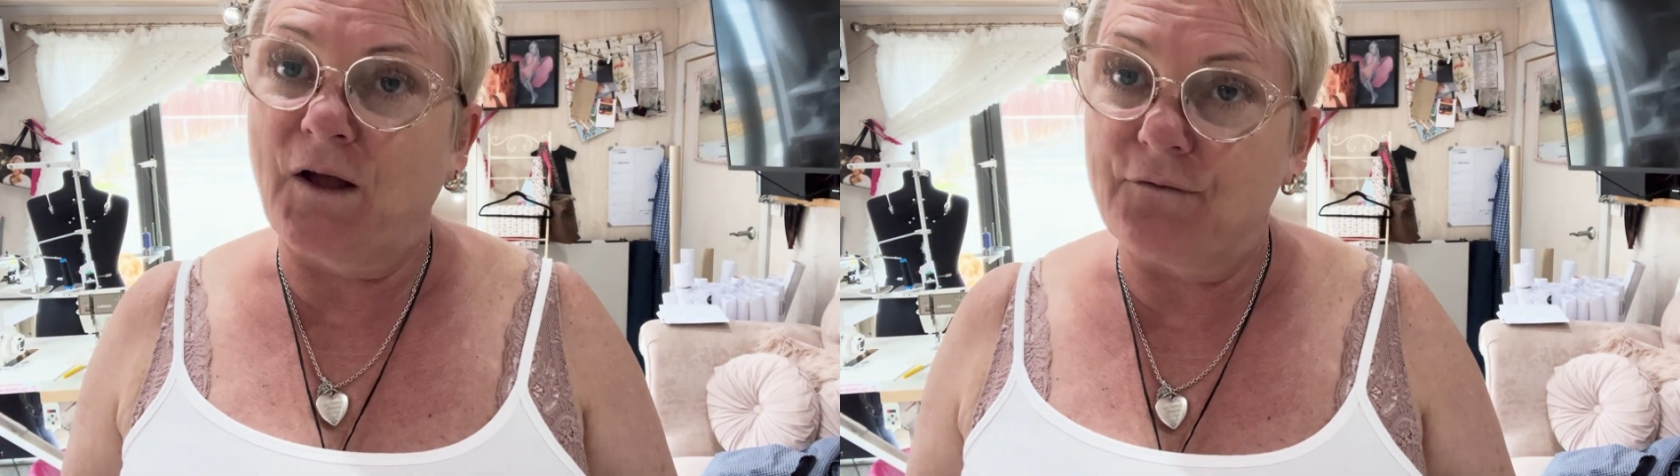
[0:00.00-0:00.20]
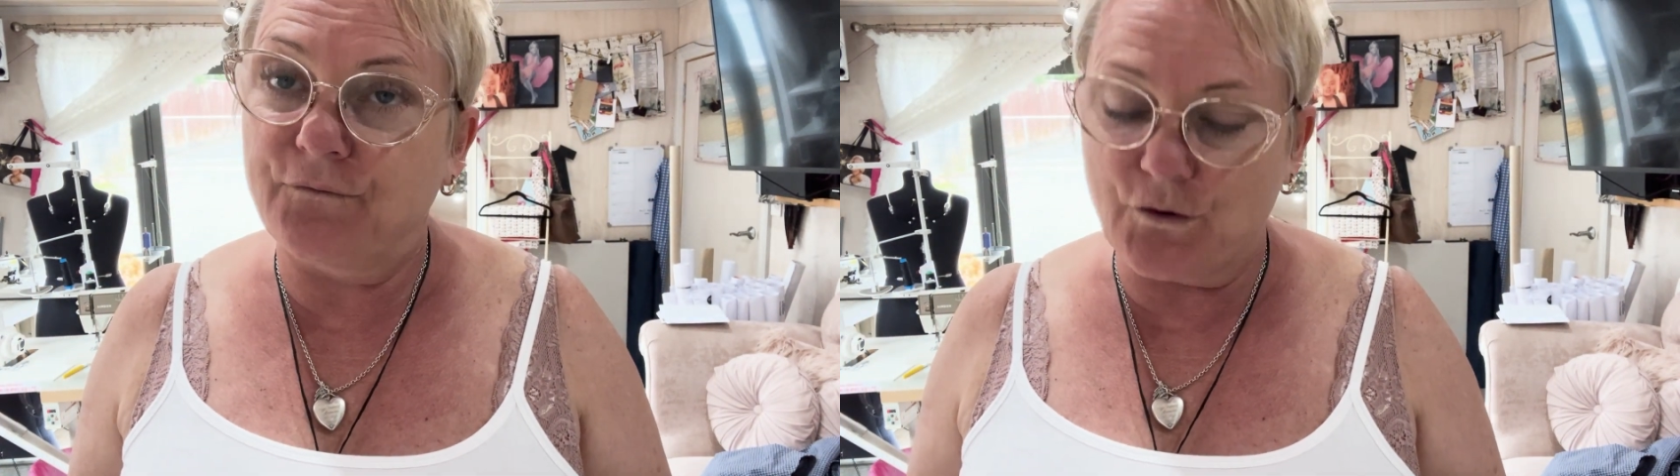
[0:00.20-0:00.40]

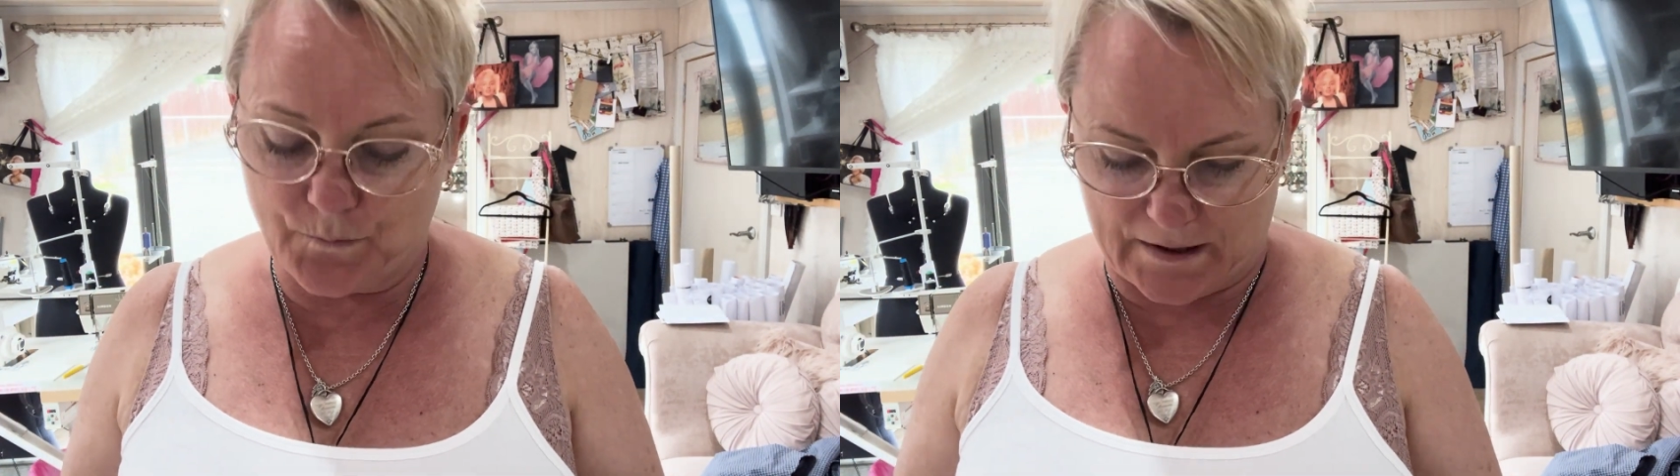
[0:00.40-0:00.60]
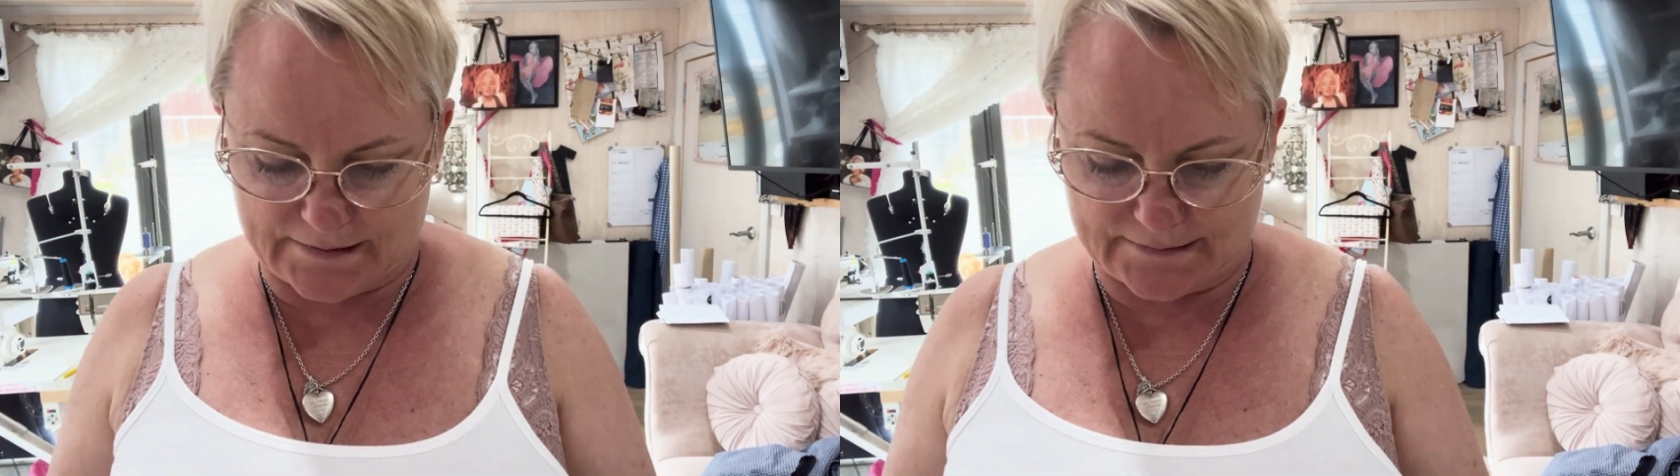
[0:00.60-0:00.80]
full
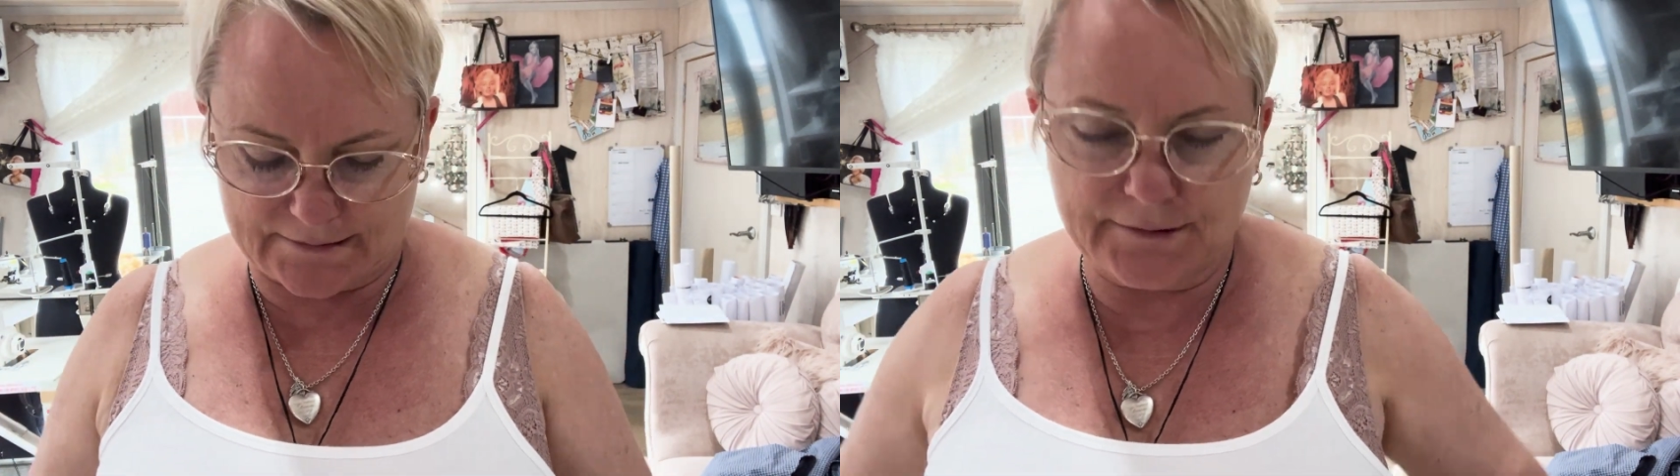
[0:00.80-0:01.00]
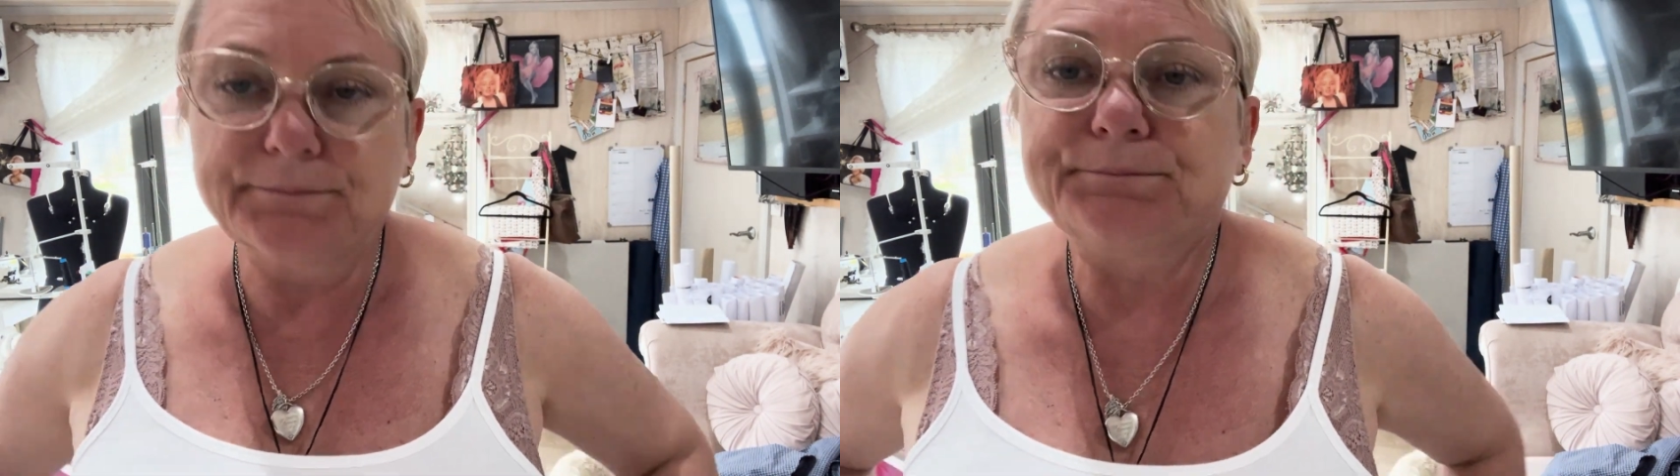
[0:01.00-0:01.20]
bust.